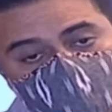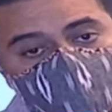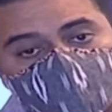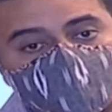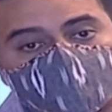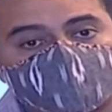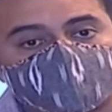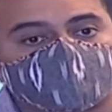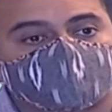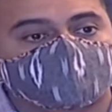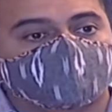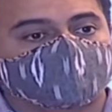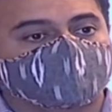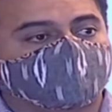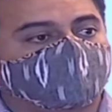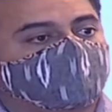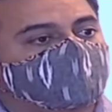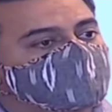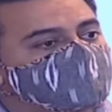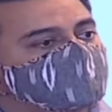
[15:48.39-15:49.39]
Mohan Reddy
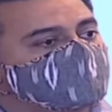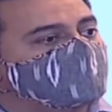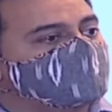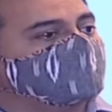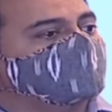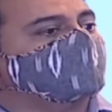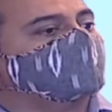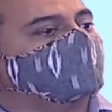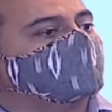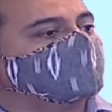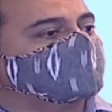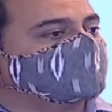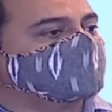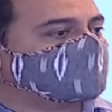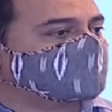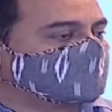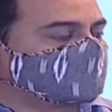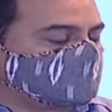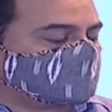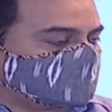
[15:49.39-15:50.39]
talked about engineering
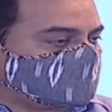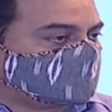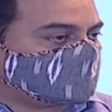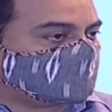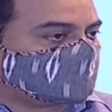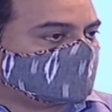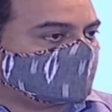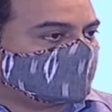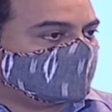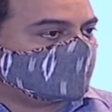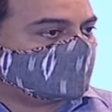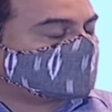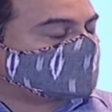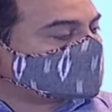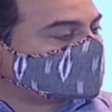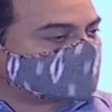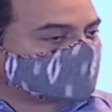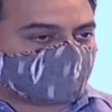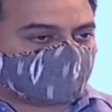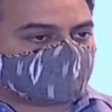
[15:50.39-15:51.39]
colleges. He
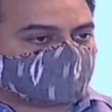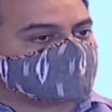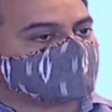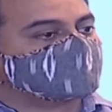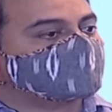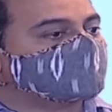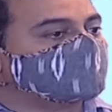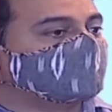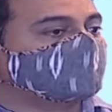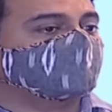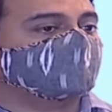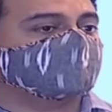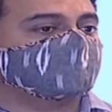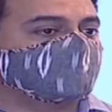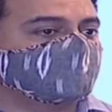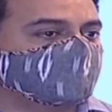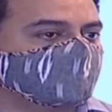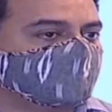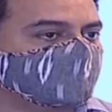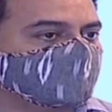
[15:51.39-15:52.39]
talked about gender
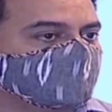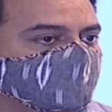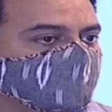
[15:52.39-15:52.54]
diversity.